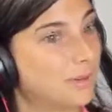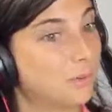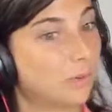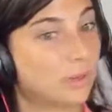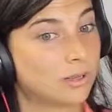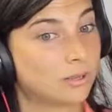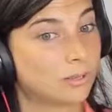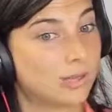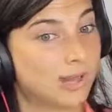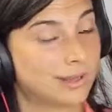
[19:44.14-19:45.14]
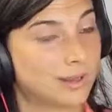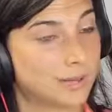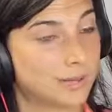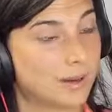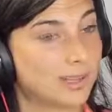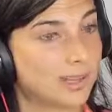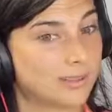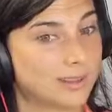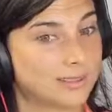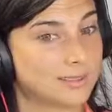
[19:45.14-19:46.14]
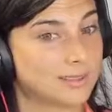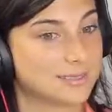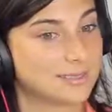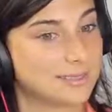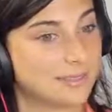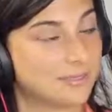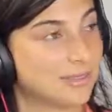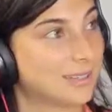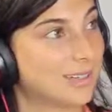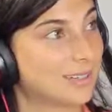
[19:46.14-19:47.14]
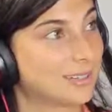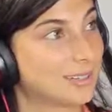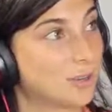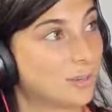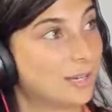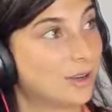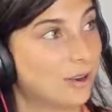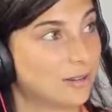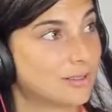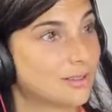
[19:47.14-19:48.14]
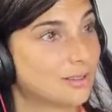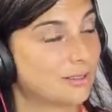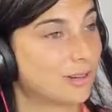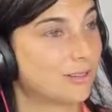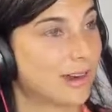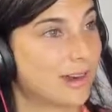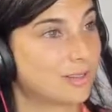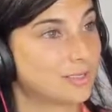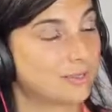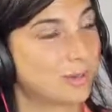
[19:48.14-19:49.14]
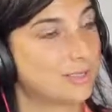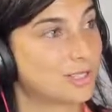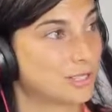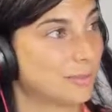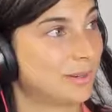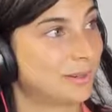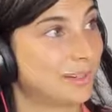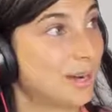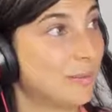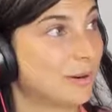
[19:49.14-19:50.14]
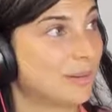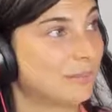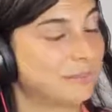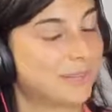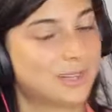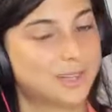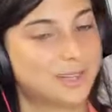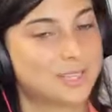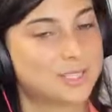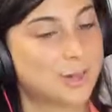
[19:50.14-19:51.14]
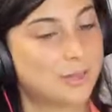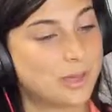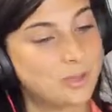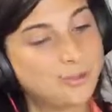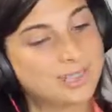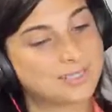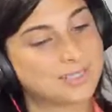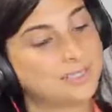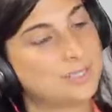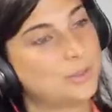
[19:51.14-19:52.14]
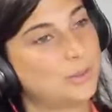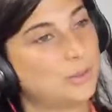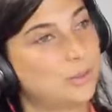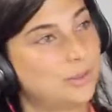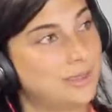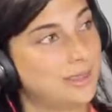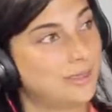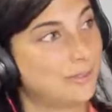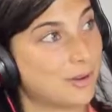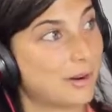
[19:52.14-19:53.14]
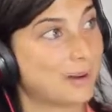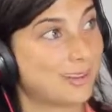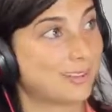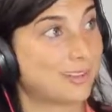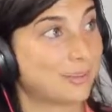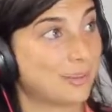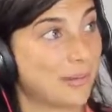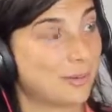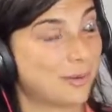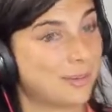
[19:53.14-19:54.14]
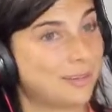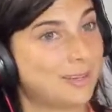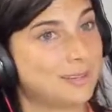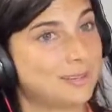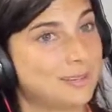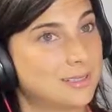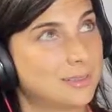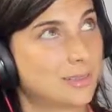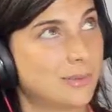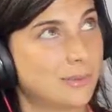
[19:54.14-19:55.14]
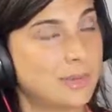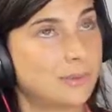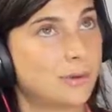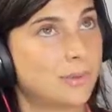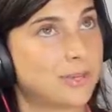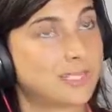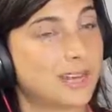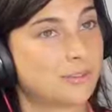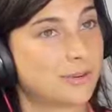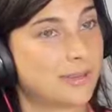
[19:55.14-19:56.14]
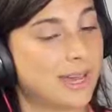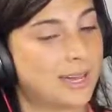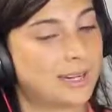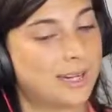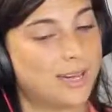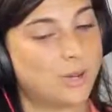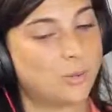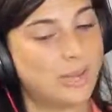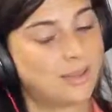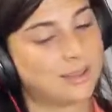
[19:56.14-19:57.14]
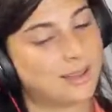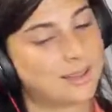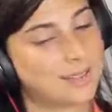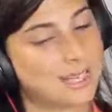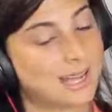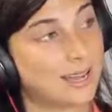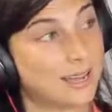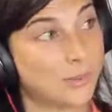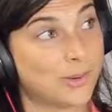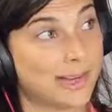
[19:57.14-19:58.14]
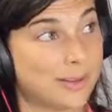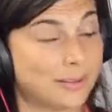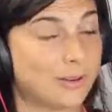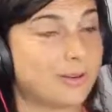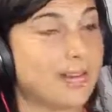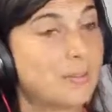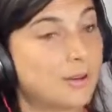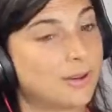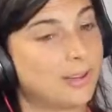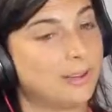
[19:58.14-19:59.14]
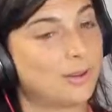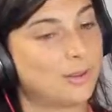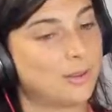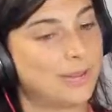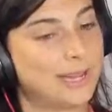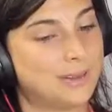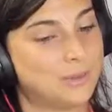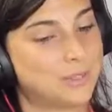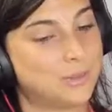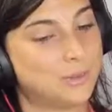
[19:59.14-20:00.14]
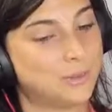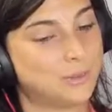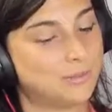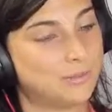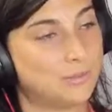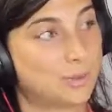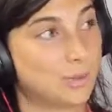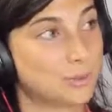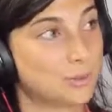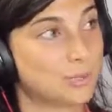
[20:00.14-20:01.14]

Well, we had like parking lines and stuff and like so many cars in front of our house, and we were disturbing the neighborhood. So they moved us into the front parking lot of our neighborhood. And 3 or 4 months after that, we had lines going out of our neighborhood all the way out to the grocery